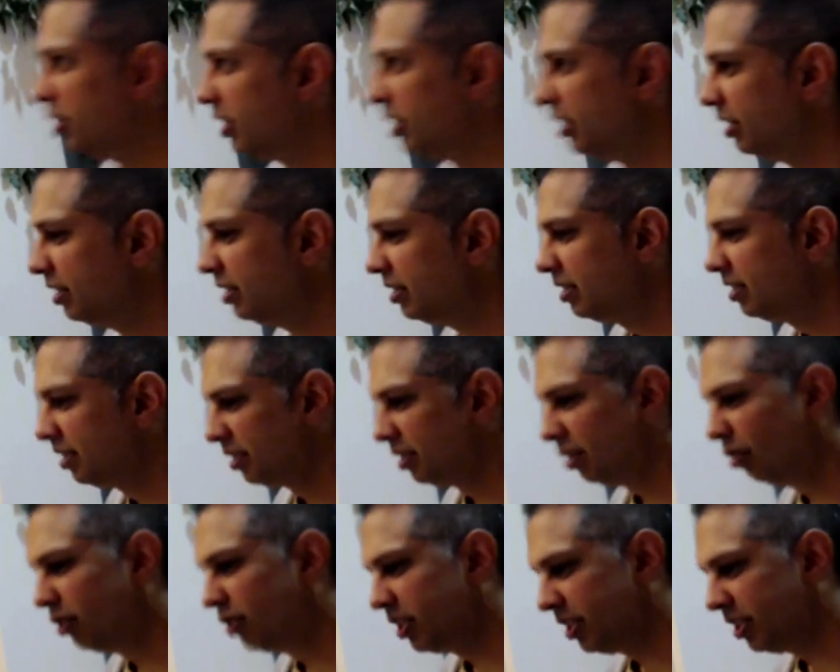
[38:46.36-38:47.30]
coaches,
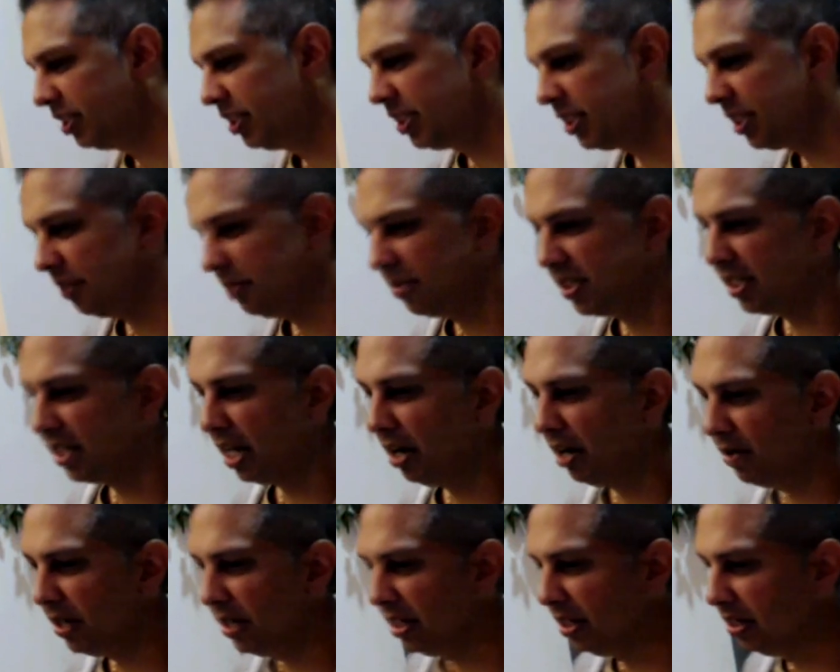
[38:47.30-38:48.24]

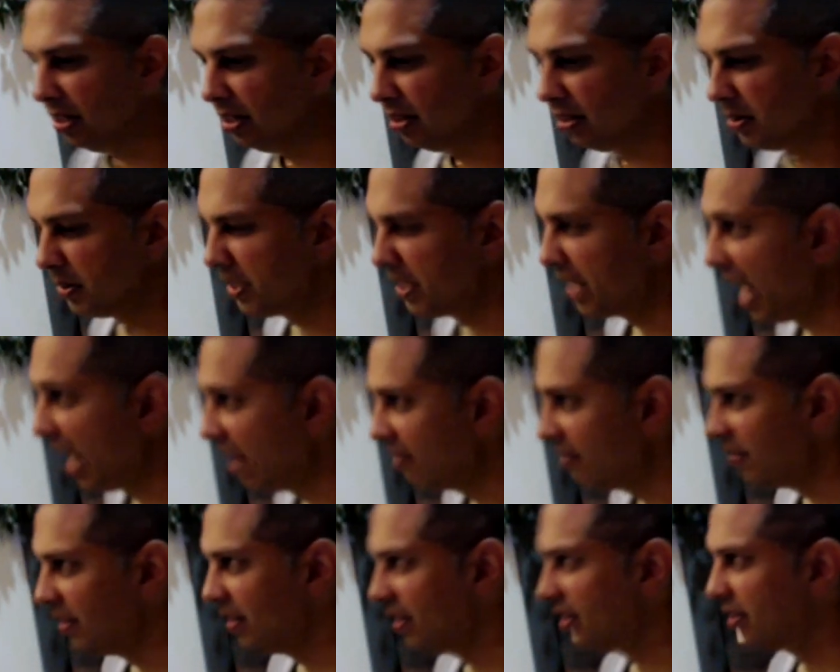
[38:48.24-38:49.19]
scouting,
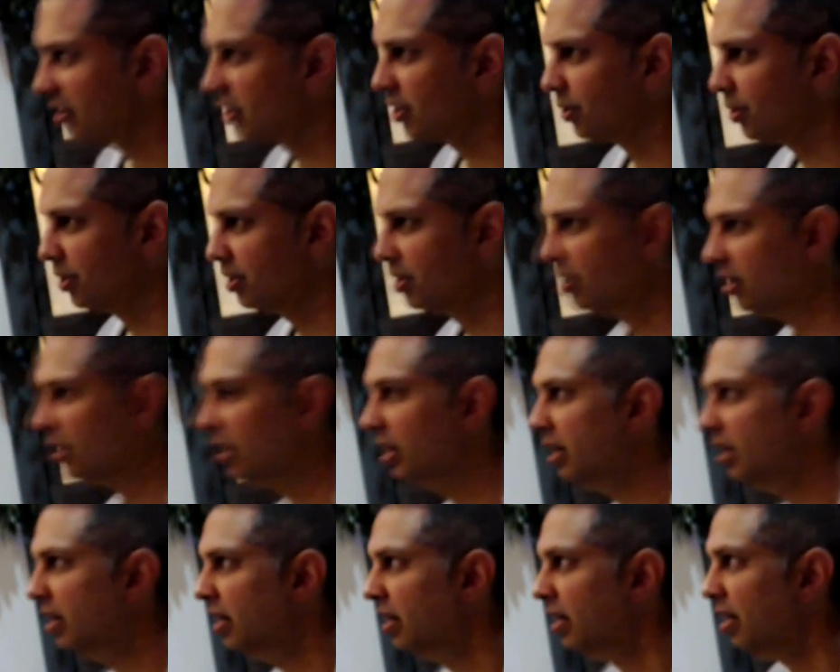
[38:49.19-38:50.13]
staffing are sort of
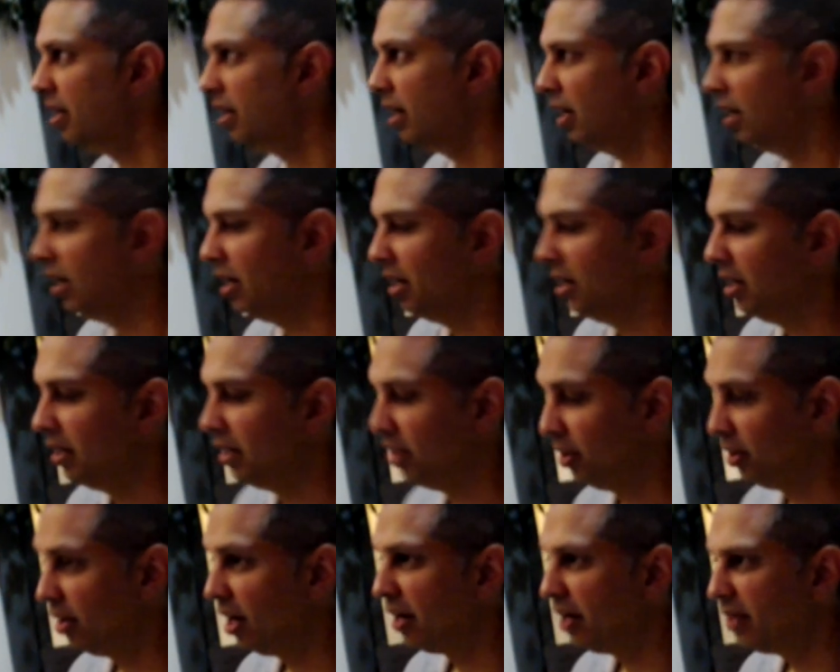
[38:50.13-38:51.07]
a
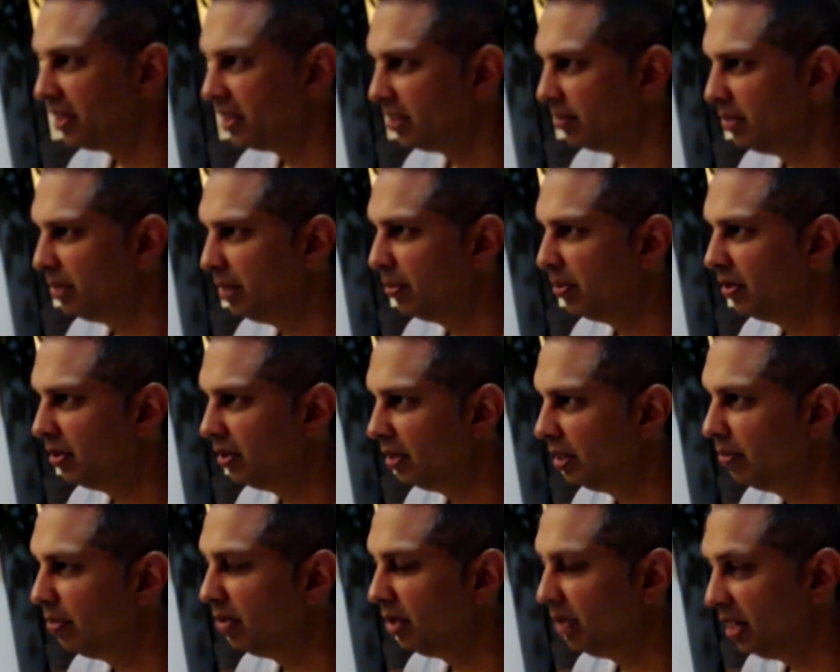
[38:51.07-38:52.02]
lot of things that people
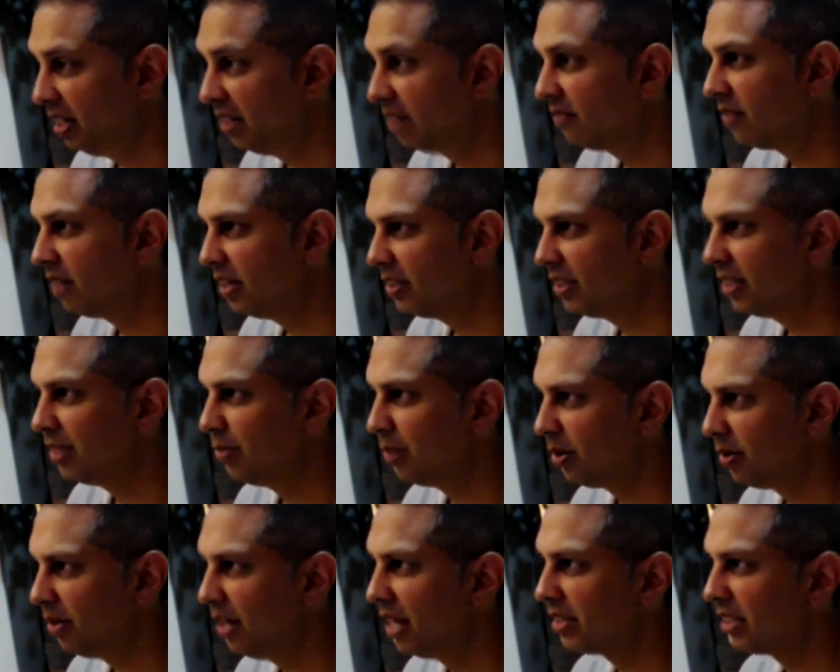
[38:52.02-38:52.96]
that play franchise
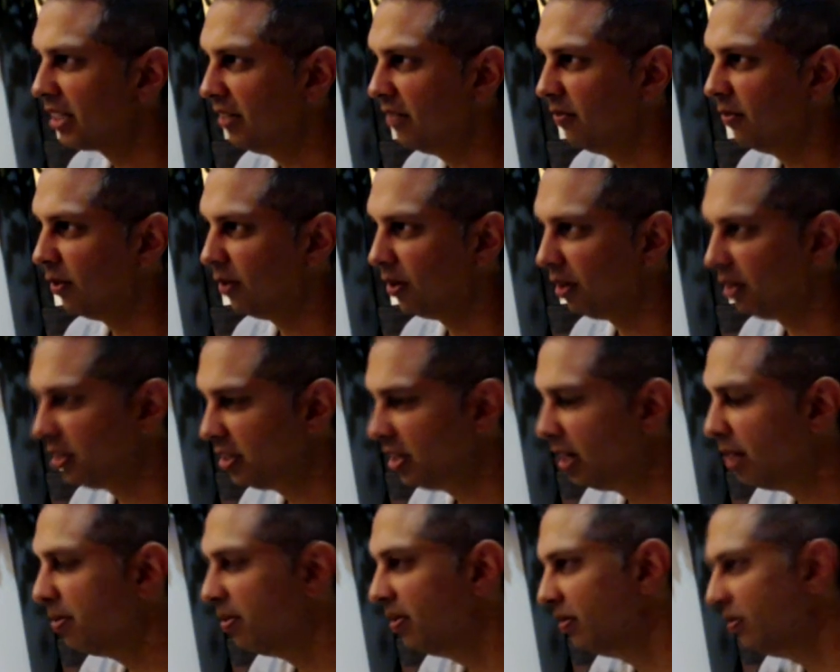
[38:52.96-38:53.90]
mode are asking for on
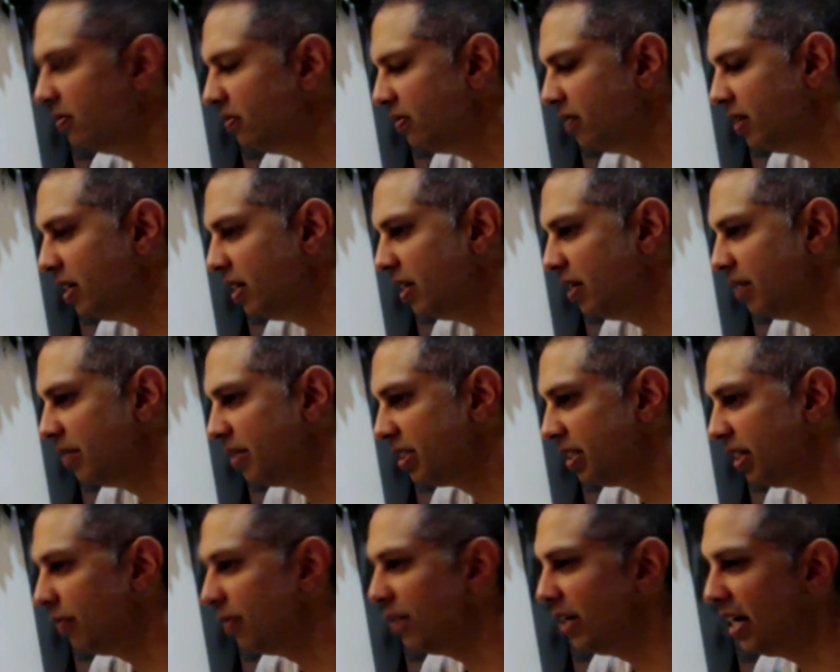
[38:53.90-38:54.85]
top of the
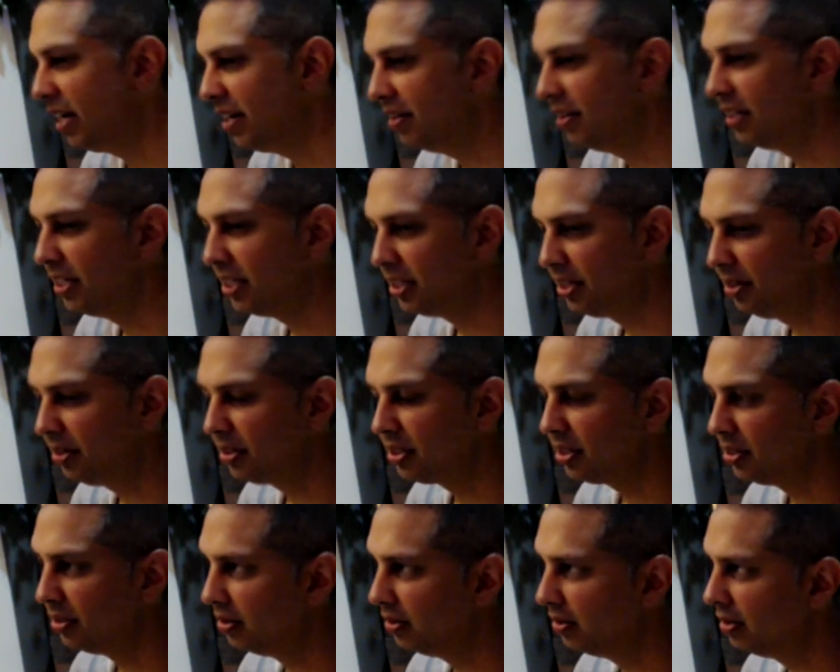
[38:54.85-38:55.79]
stuff we had this year.
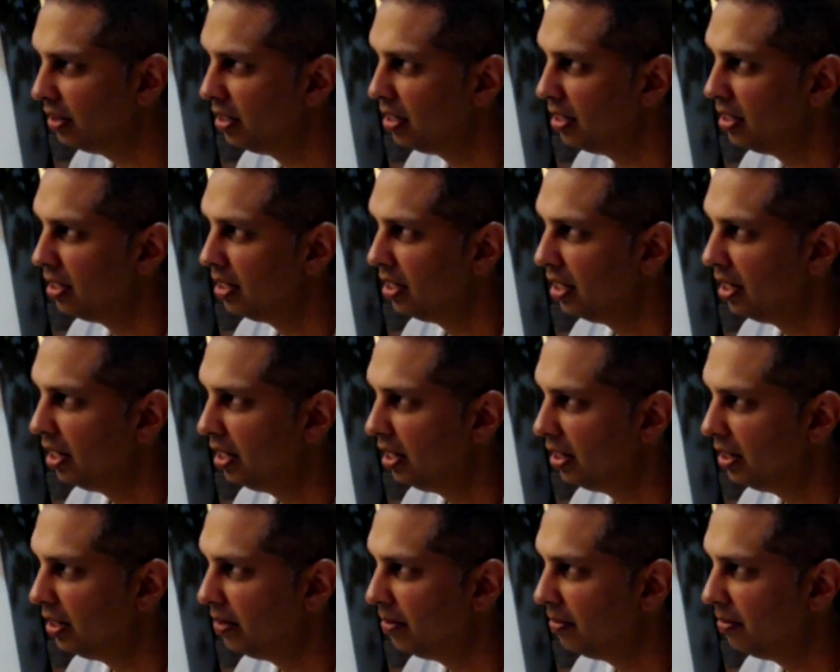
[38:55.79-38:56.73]
So
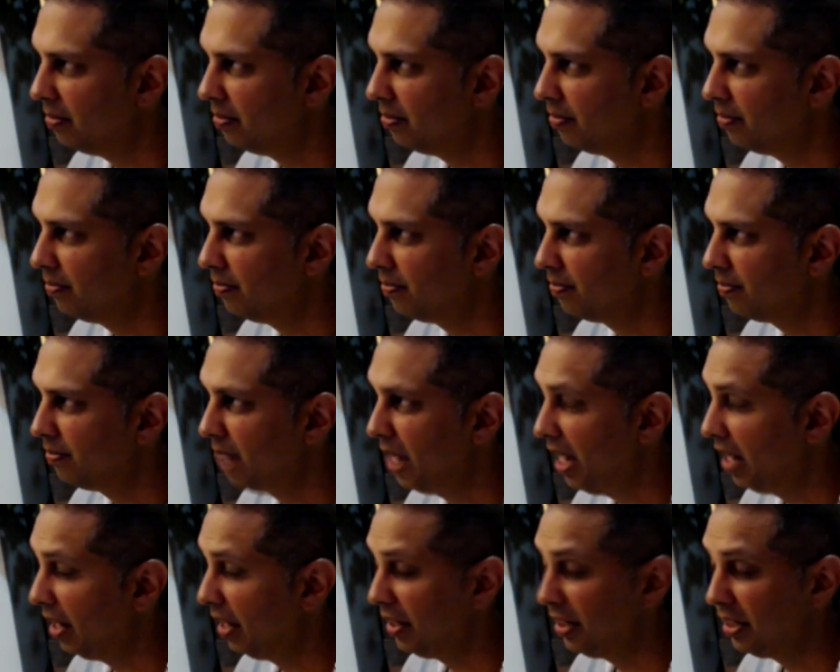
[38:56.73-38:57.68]
I
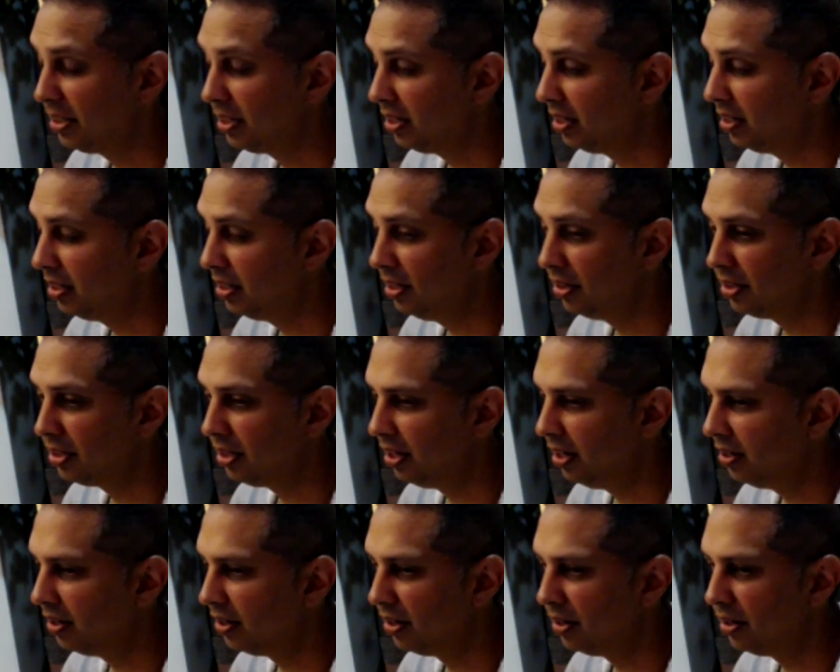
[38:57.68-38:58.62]
think it's
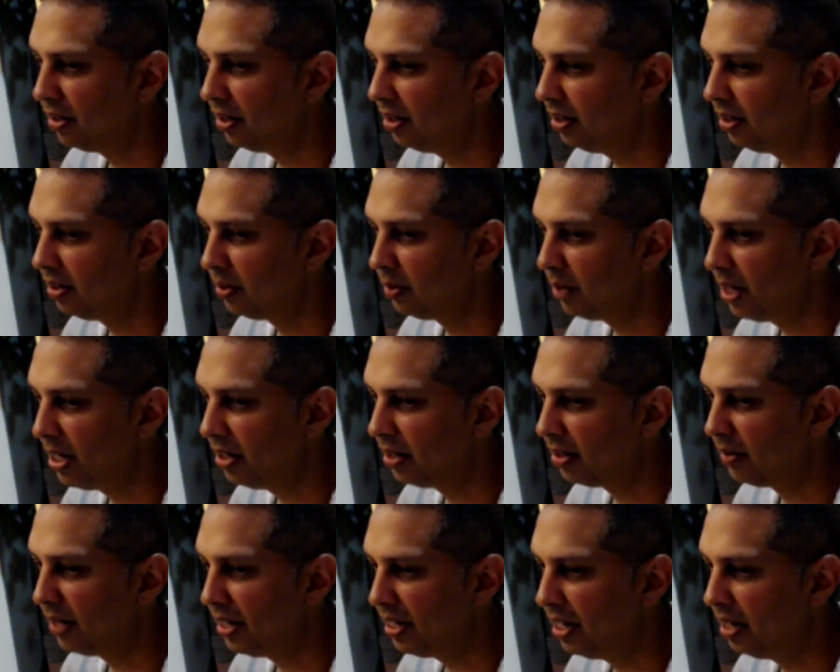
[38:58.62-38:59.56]
on our
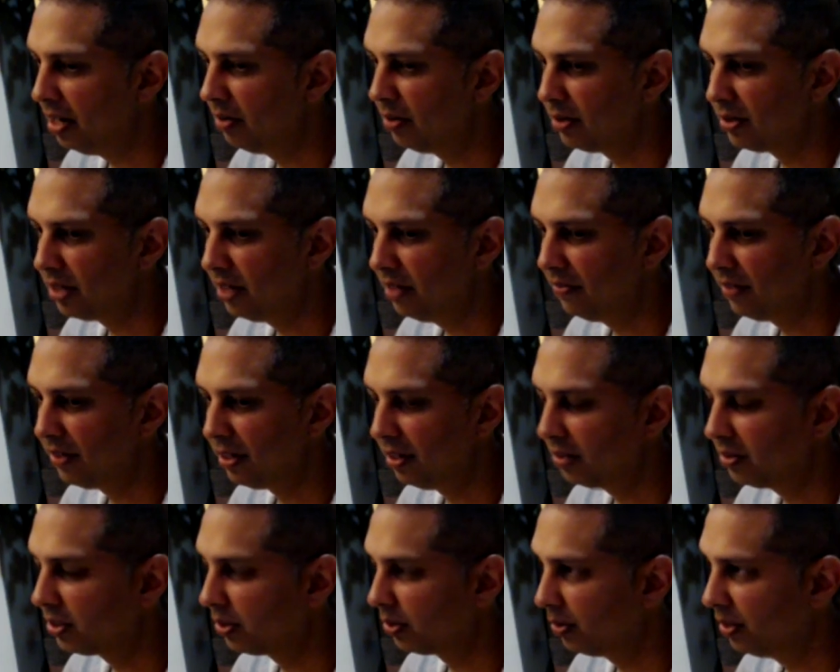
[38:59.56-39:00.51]
radar right now. We're trying to
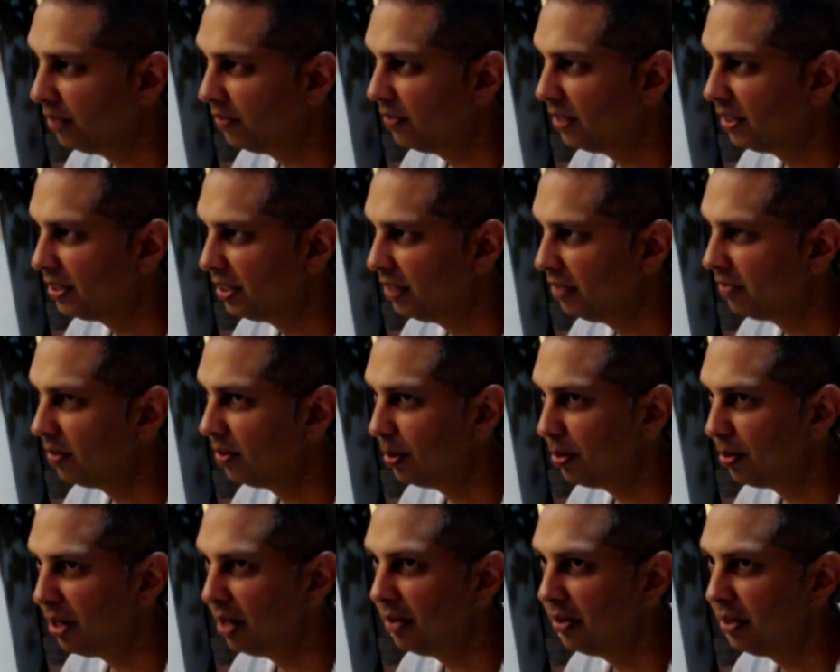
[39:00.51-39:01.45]
figure out sort of what it fits in from
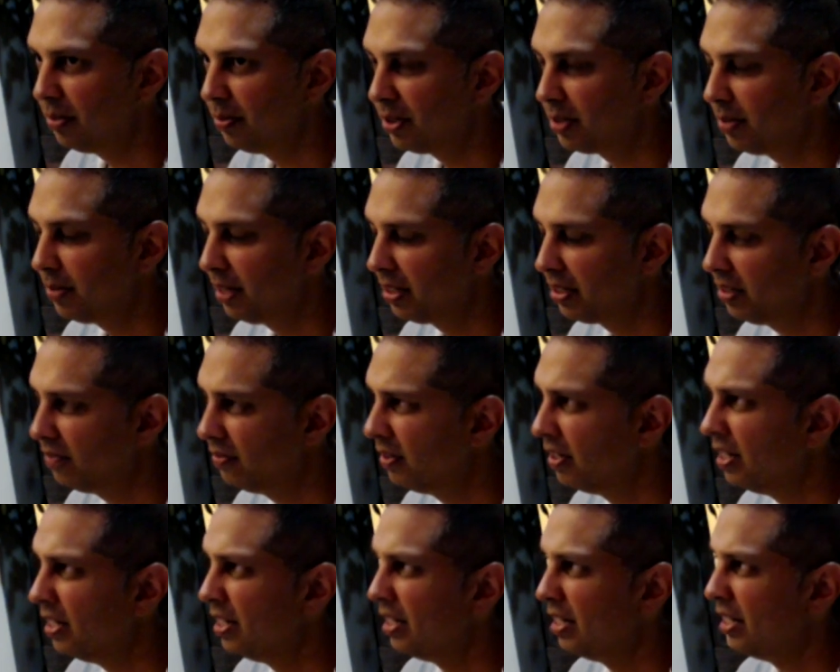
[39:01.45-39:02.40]
a priority
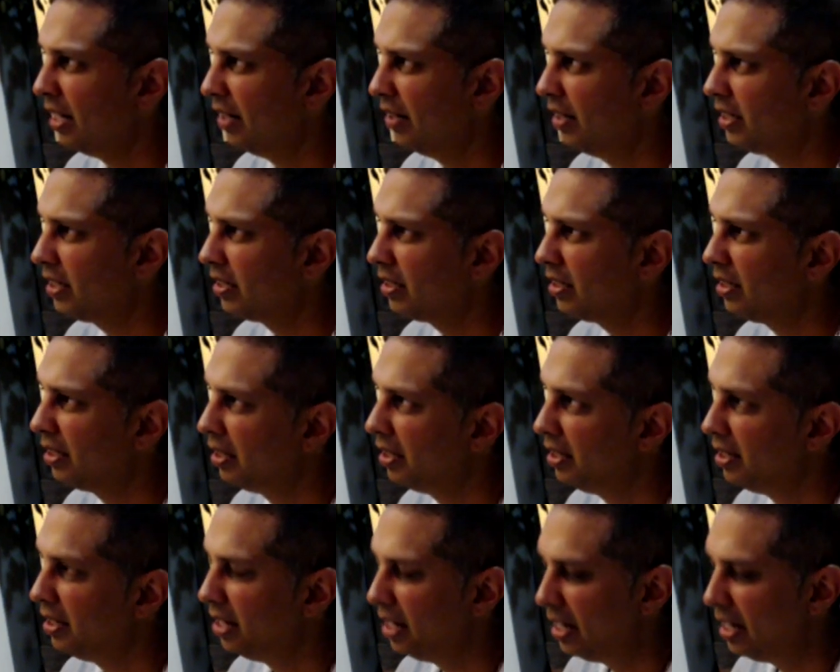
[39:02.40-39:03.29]
perspective. I think